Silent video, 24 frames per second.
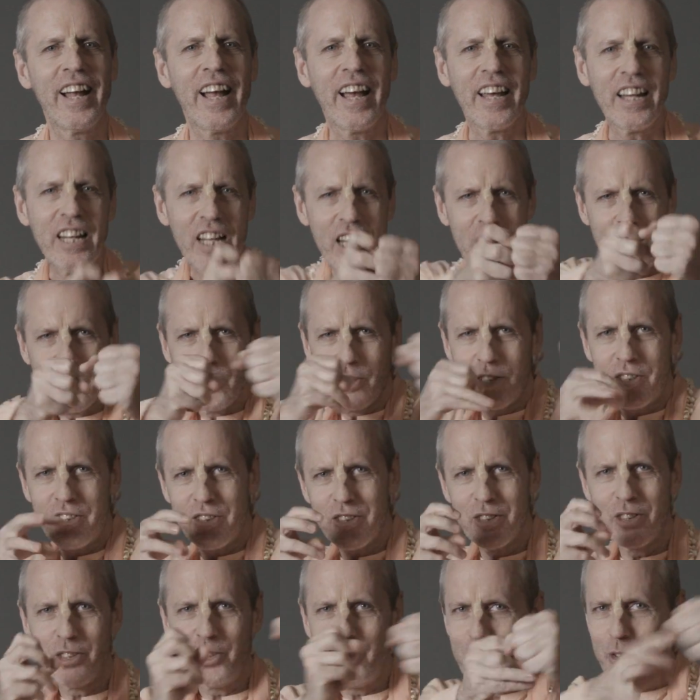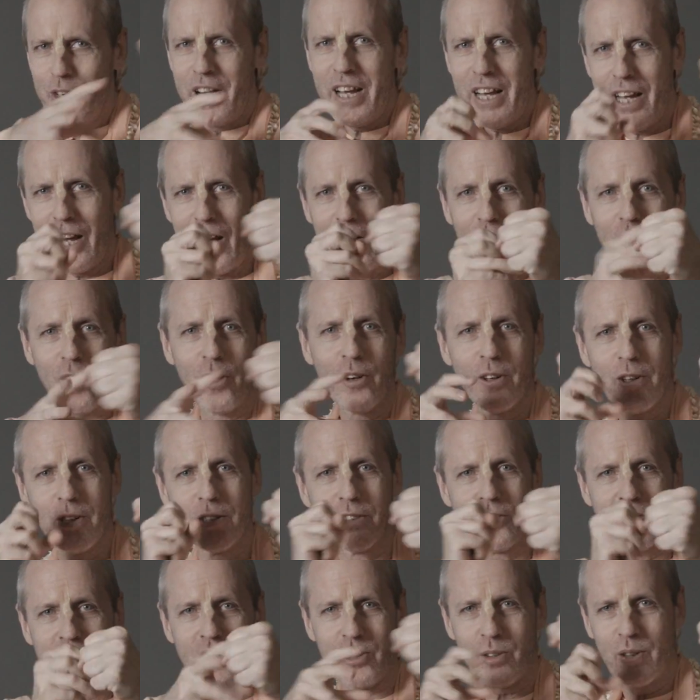And he's shooting
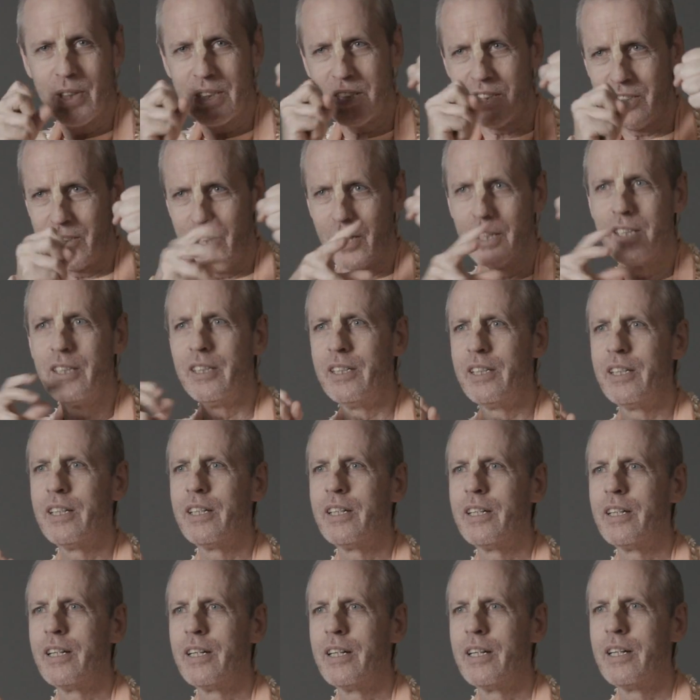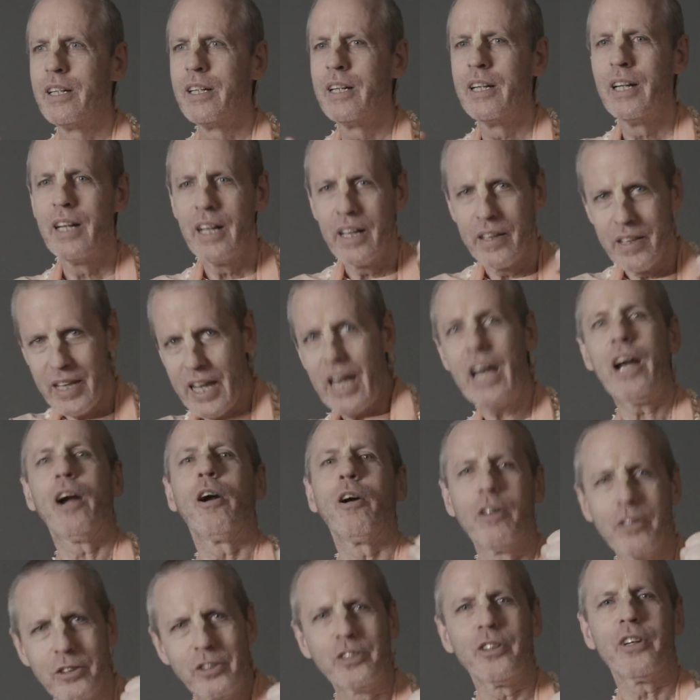arrows at Krishna, and the
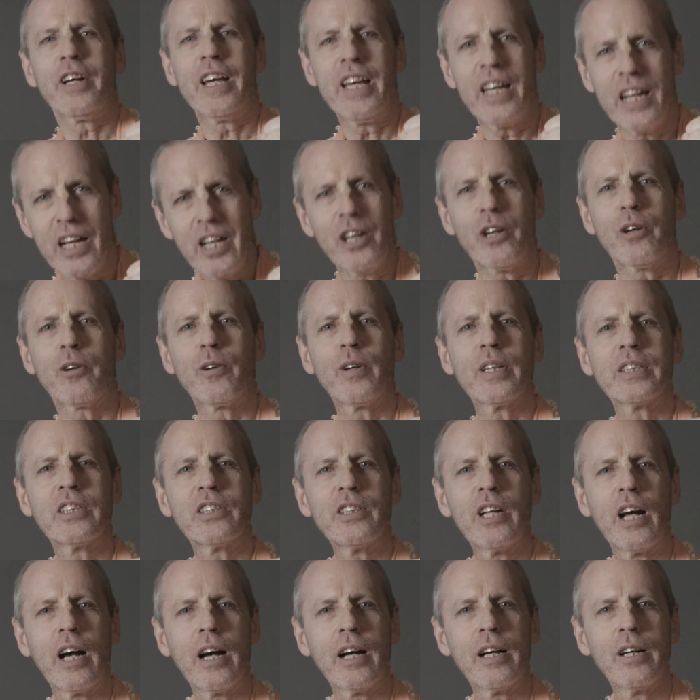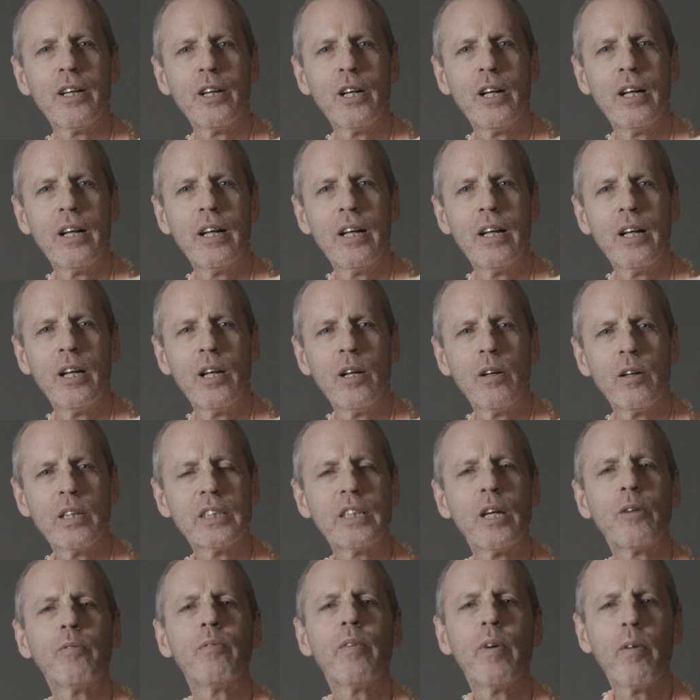arrows are hitting Krishna.
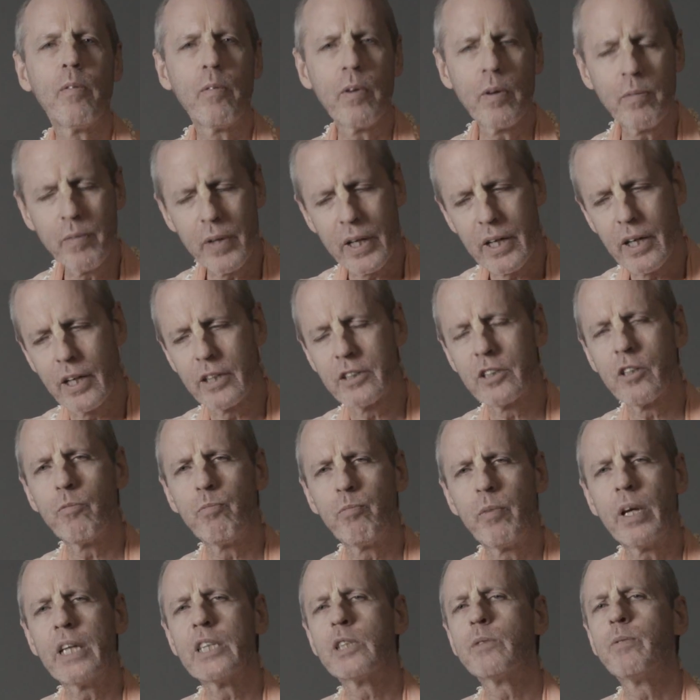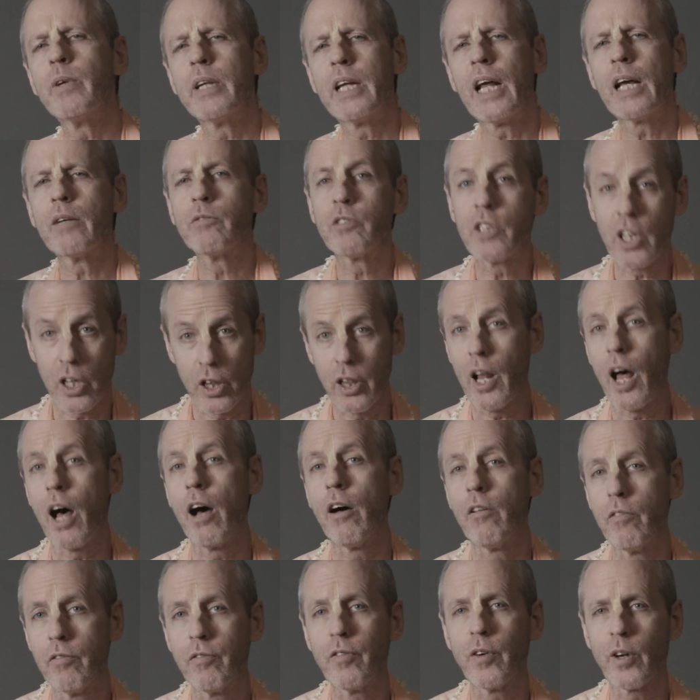But because of Bhishma Dev's
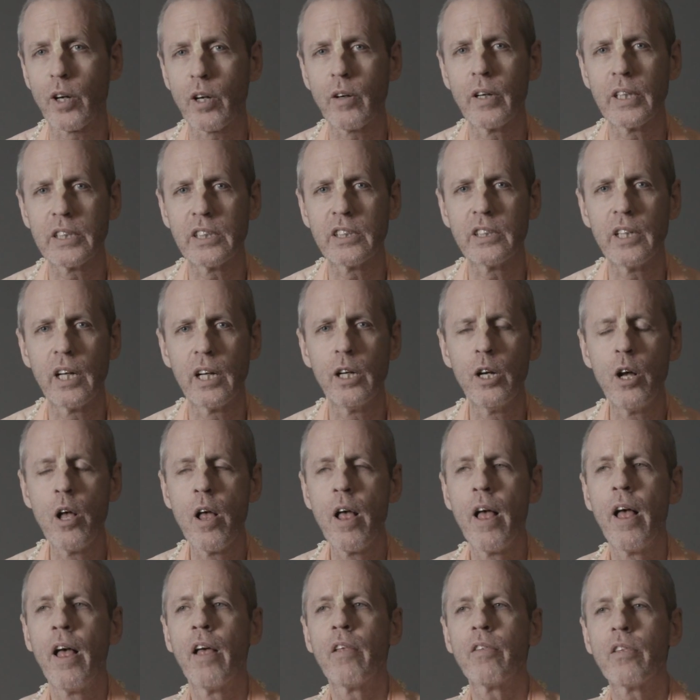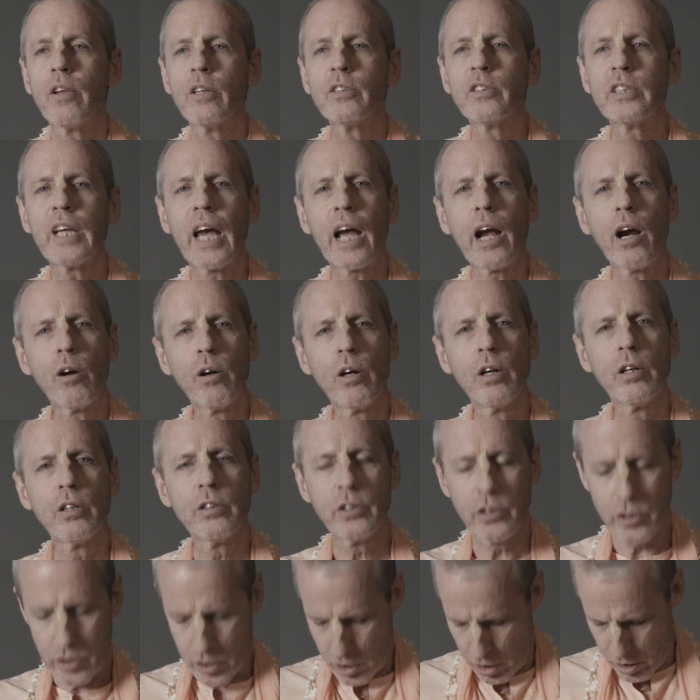love for Krishna, those
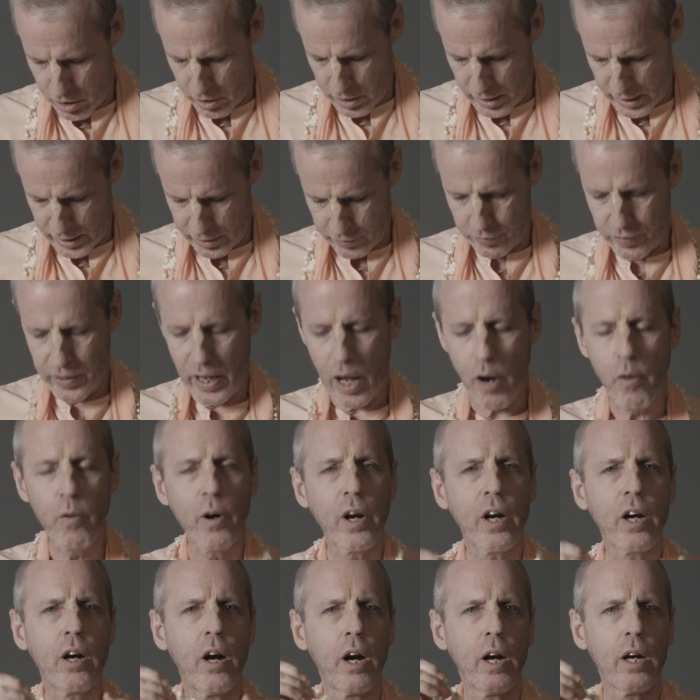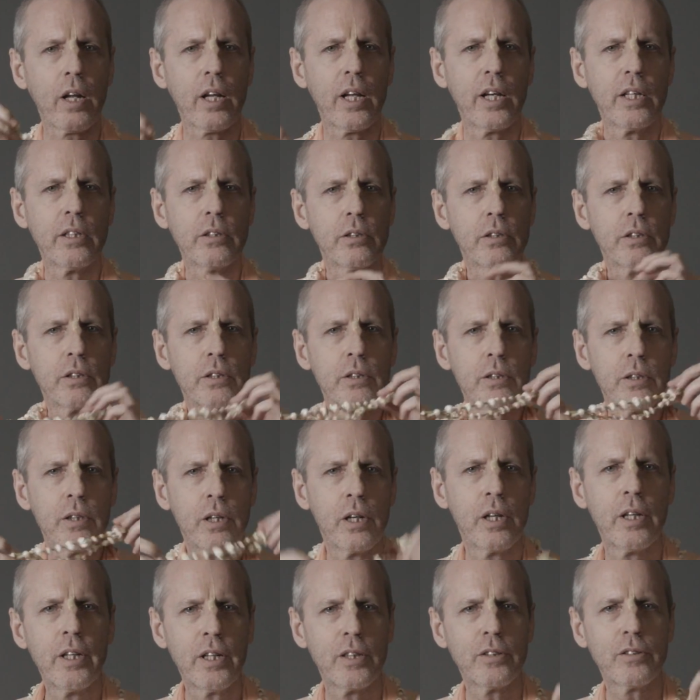arrows are like flower garlands.
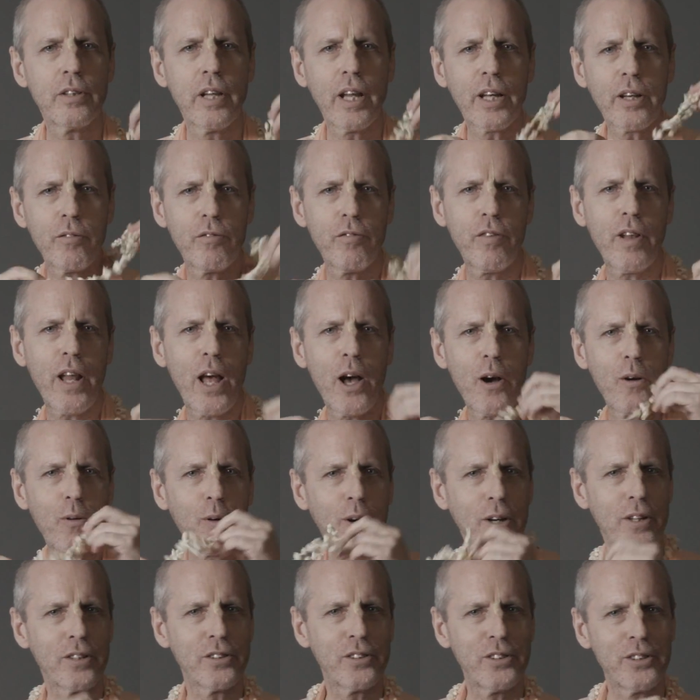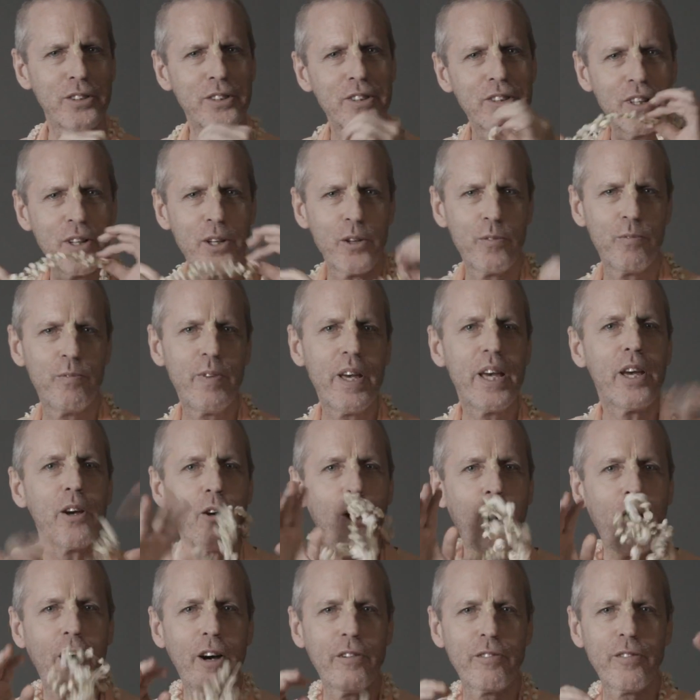It's like flowers being
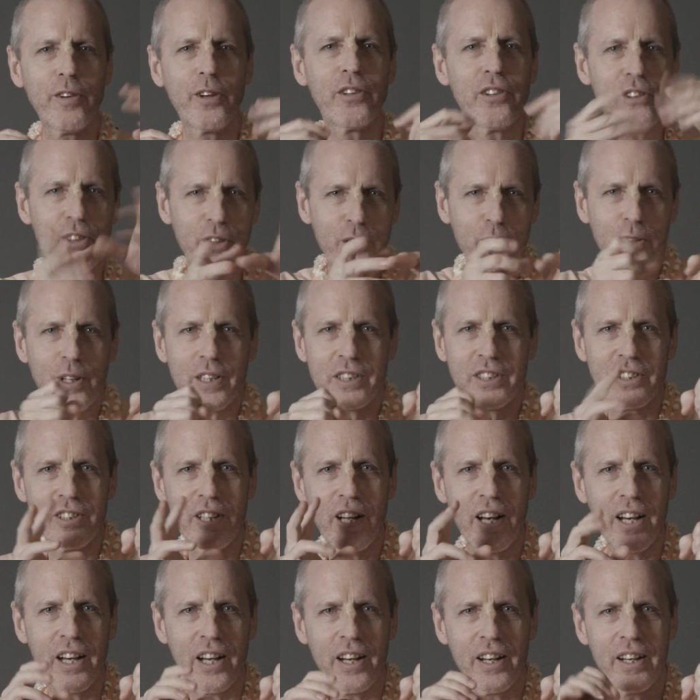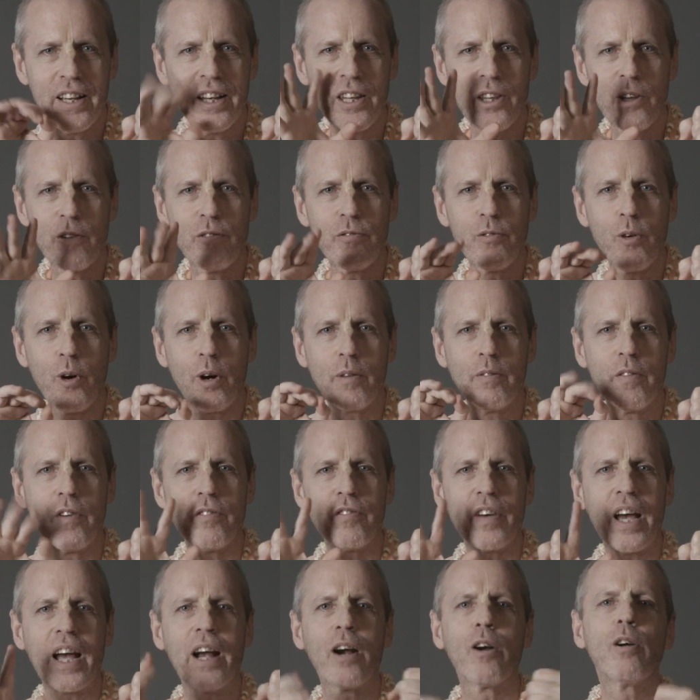offered to Krishna in the form of
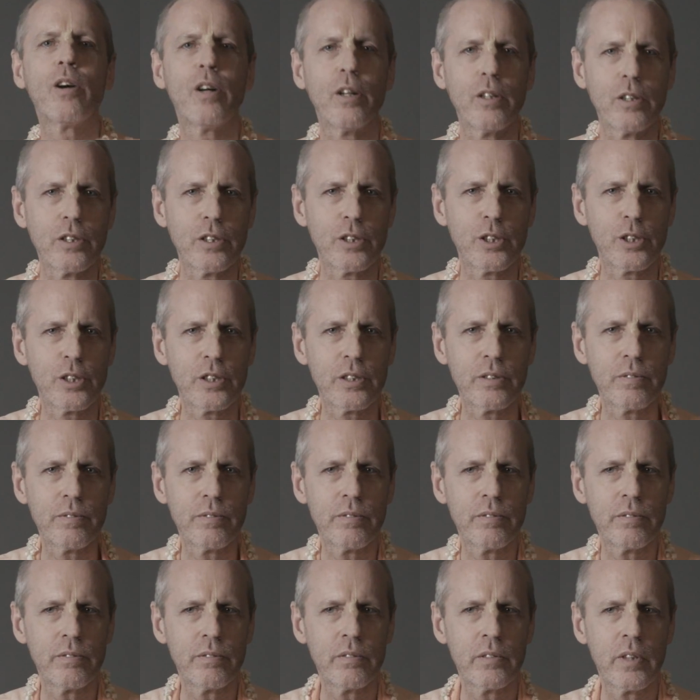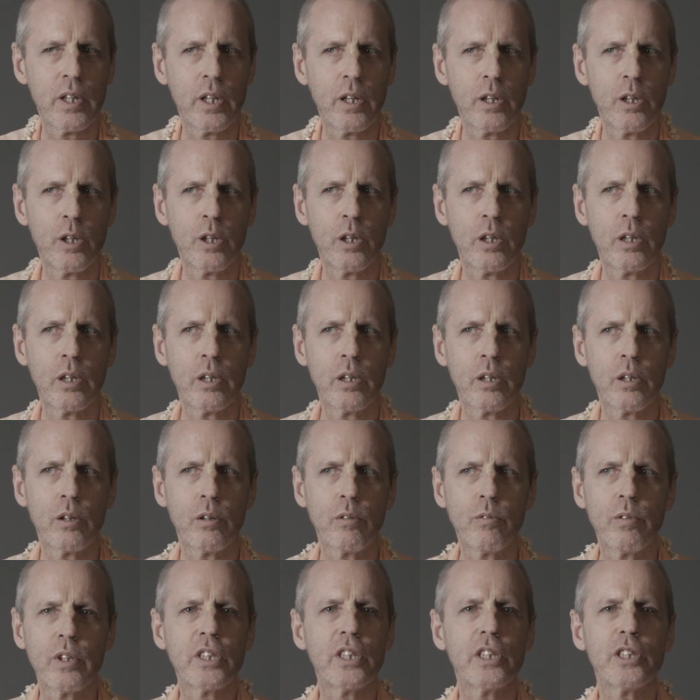arrows,
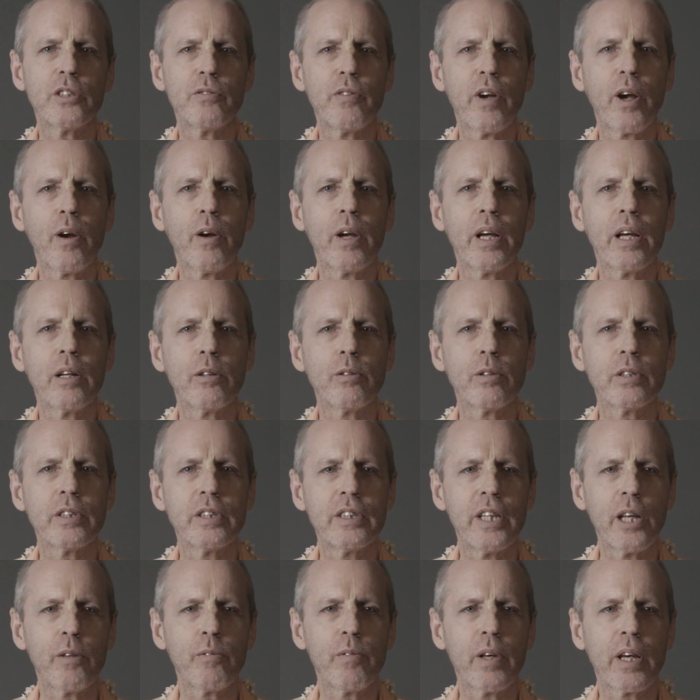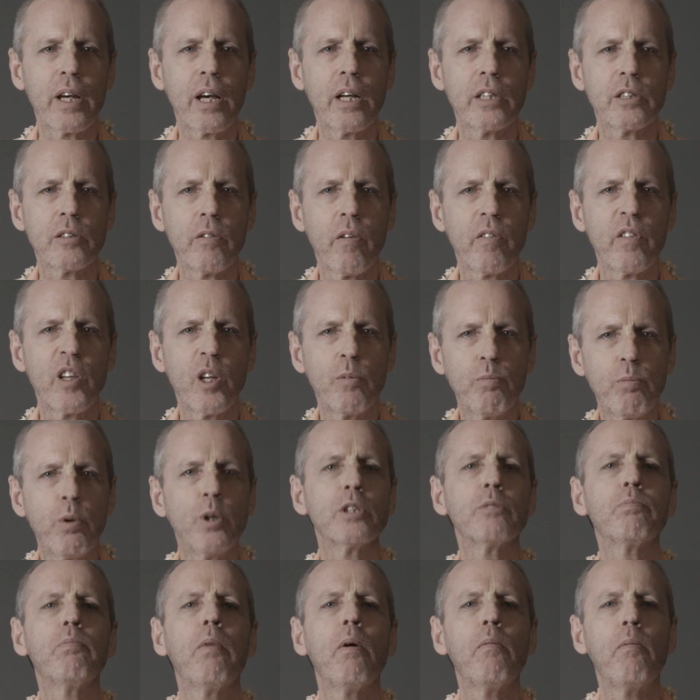which is very interesting because of the
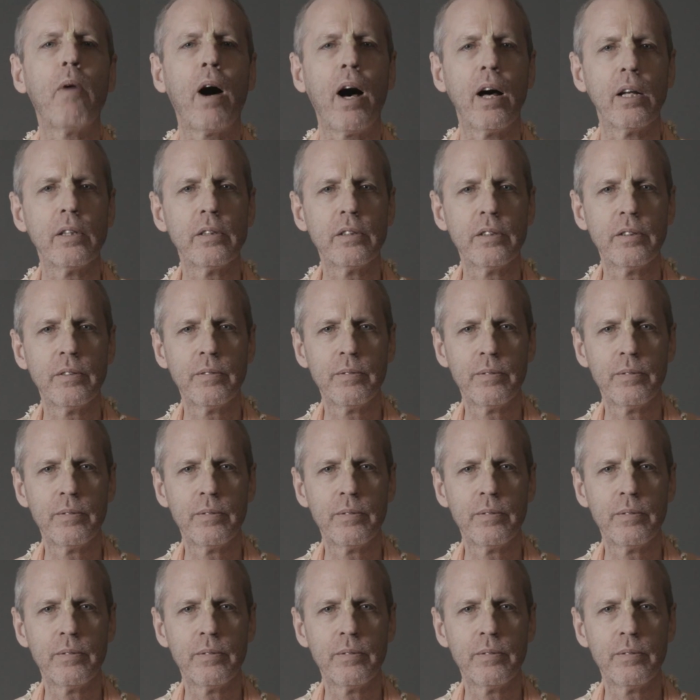Pushpaban.